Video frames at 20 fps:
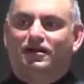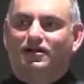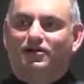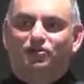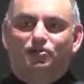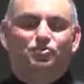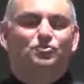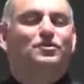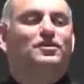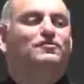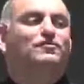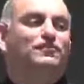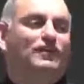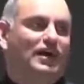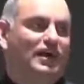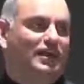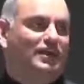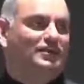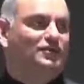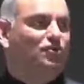you will
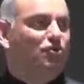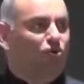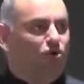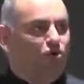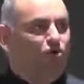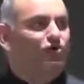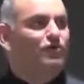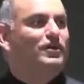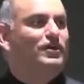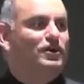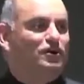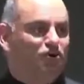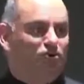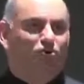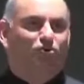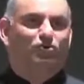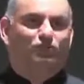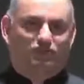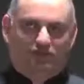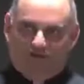find over and
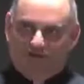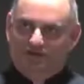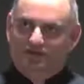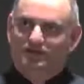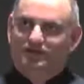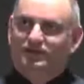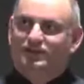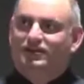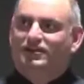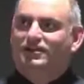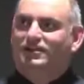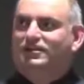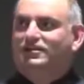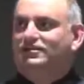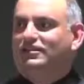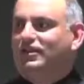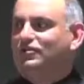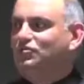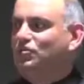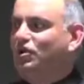over
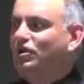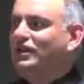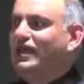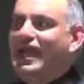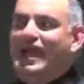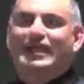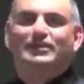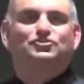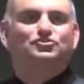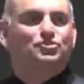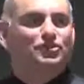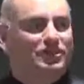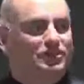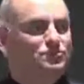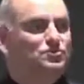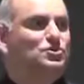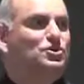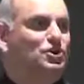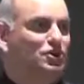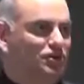that what actually
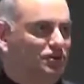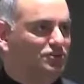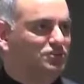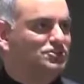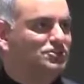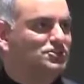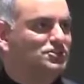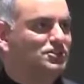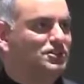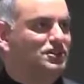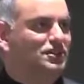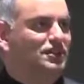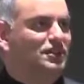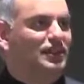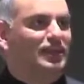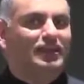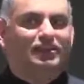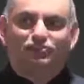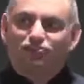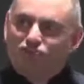works
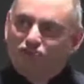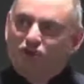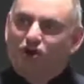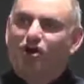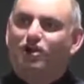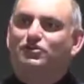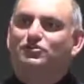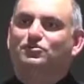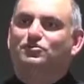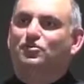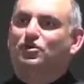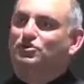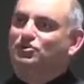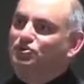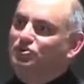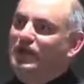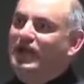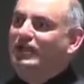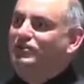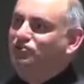is not what
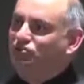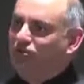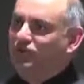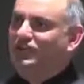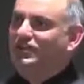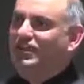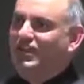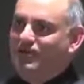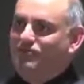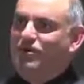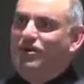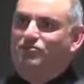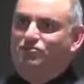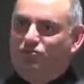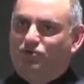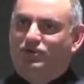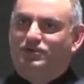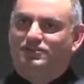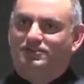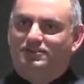you actually came up
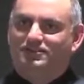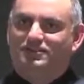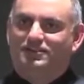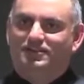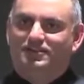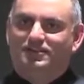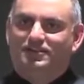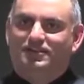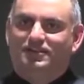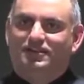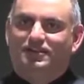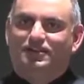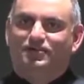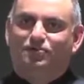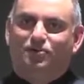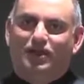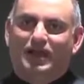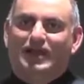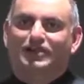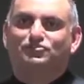with.
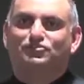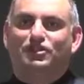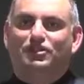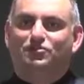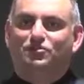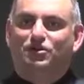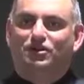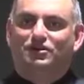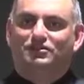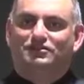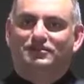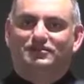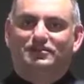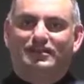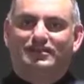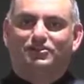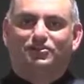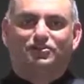What actually worked is